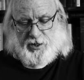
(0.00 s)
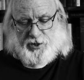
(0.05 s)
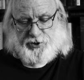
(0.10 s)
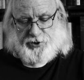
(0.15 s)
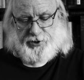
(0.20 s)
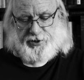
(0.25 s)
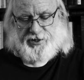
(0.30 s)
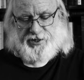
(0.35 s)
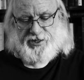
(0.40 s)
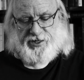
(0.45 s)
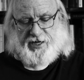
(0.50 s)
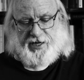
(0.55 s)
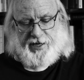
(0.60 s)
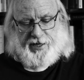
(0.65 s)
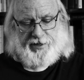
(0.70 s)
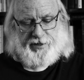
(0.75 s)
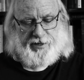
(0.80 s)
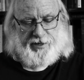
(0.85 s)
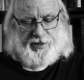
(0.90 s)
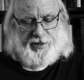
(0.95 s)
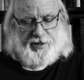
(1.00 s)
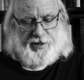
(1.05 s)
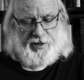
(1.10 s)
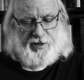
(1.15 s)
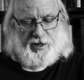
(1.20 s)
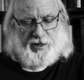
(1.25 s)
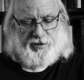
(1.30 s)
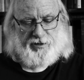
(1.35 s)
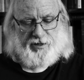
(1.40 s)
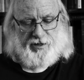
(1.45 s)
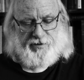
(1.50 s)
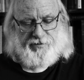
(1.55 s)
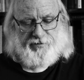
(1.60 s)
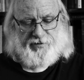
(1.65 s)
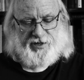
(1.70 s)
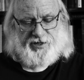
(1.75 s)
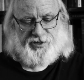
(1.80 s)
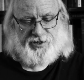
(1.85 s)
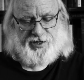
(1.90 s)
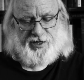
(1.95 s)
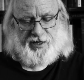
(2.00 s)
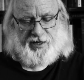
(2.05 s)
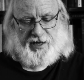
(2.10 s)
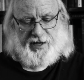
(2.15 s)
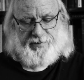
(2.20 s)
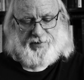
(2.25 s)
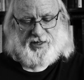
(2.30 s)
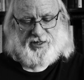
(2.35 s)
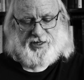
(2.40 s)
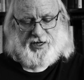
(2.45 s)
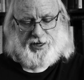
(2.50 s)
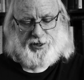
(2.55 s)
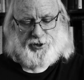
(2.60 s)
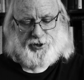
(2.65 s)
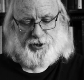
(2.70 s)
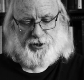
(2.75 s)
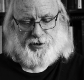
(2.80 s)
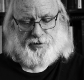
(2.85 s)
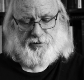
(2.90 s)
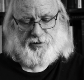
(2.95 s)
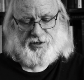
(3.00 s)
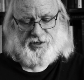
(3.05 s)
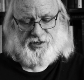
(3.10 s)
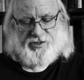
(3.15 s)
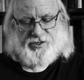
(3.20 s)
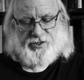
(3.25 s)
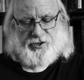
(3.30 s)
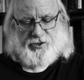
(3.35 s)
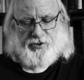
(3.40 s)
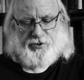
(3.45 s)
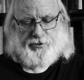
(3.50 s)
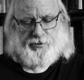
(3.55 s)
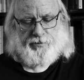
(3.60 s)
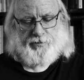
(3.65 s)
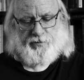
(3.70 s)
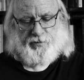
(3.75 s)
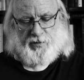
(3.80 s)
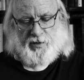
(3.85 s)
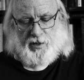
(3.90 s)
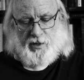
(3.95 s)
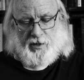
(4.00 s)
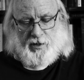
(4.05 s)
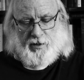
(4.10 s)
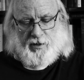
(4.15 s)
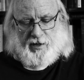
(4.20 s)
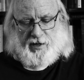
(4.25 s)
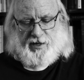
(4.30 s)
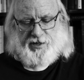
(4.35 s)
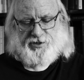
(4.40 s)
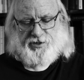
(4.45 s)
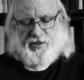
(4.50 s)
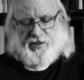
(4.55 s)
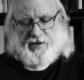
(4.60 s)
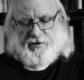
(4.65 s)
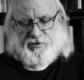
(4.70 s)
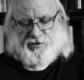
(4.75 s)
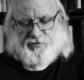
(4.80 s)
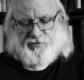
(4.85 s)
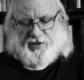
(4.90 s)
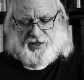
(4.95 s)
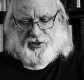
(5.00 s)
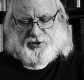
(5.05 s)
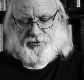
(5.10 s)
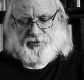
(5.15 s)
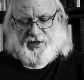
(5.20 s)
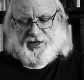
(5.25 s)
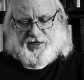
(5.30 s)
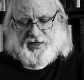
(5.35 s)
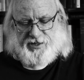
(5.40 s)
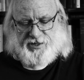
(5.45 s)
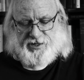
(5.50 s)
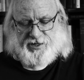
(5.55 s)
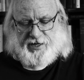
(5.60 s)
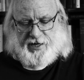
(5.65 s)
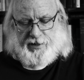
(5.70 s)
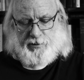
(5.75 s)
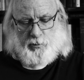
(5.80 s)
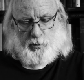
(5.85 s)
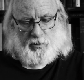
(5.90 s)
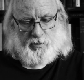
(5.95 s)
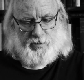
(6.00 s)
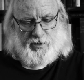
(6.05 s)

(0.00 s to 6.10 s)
shook its head in an unconvincing imitation of concern. Eisenhower's victory, it said,